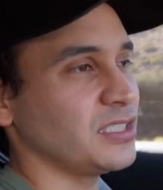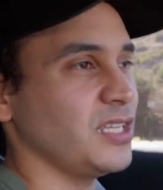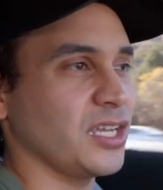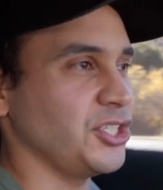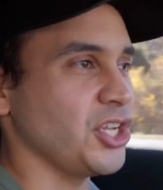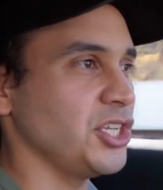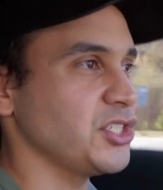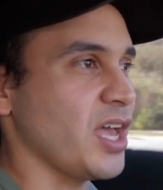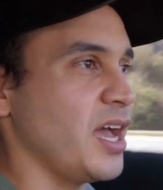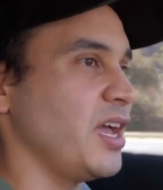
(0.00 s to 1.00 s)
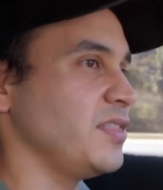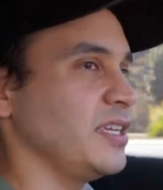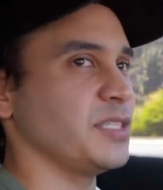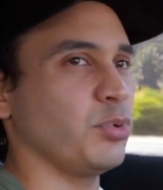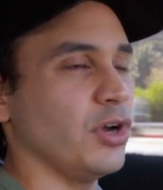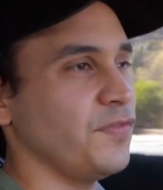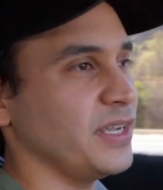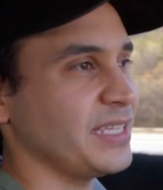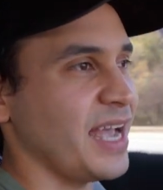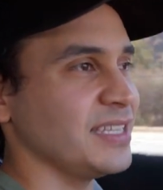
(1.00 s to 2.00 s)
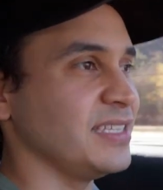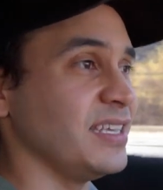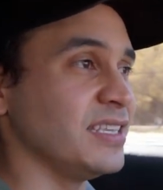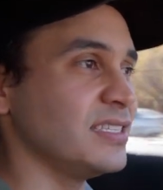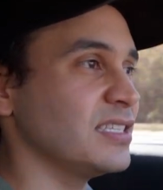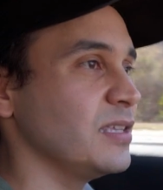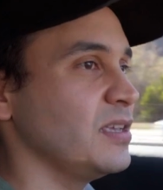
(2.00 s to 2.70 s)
I'm not going to change that. I think it's perfect as it is.